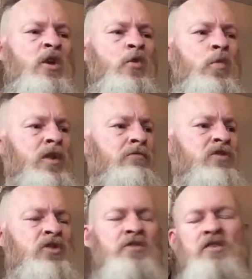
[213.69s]
whether
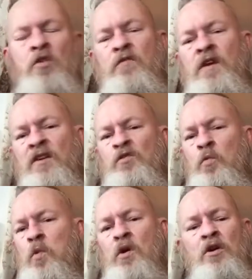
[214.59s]
it's using offcuts of
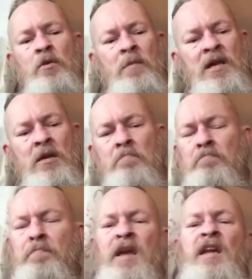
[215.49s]
wood and making
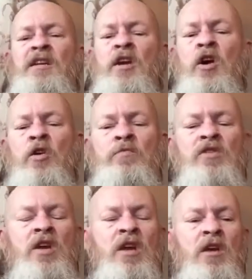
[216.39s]
beard combs,